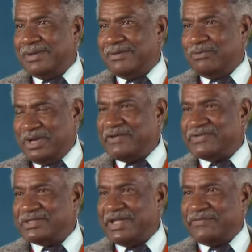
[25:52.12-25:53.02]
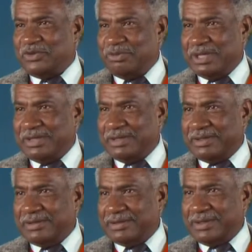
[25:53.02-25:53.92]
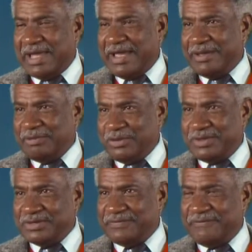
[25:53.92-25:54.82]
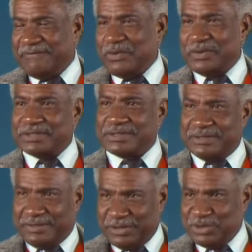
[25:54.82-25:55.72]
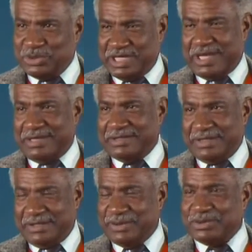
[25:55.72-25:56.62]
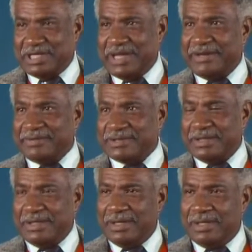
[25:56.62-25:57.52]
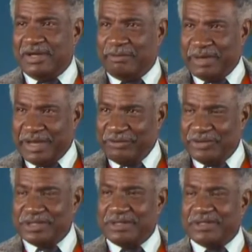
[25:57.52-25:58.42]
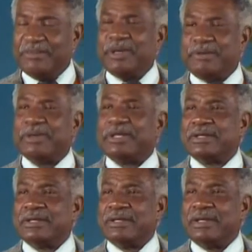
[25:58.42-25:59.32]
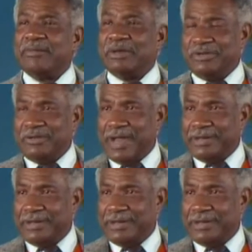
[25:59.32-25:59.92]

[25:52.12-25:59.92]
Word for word: whatever's left to me, I am going to focus those days and those times on my original commitment. I'm going to write.